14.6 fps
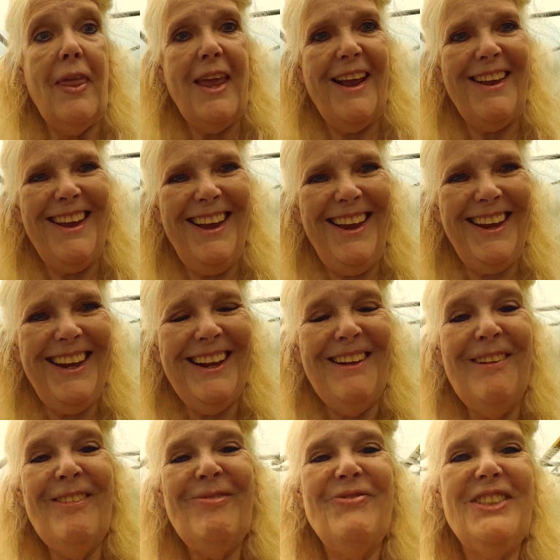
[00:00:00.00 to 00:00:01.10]
Okay?
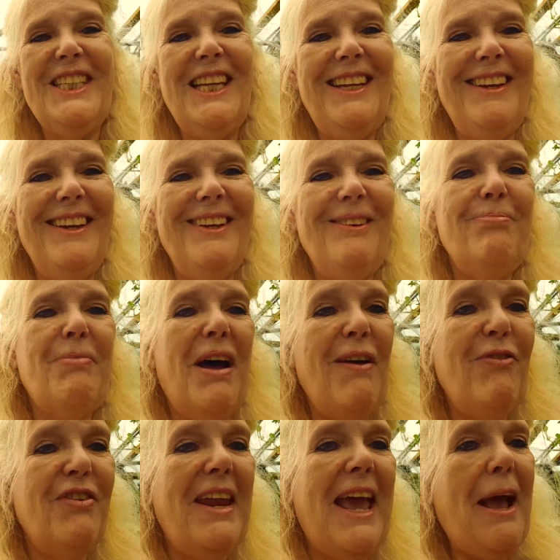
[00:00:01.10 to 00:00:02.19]
See you. Bye
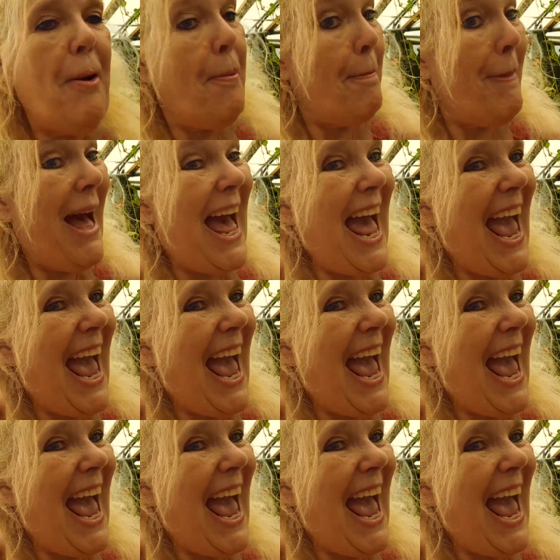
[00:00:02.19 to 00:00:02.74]
for now. Bye.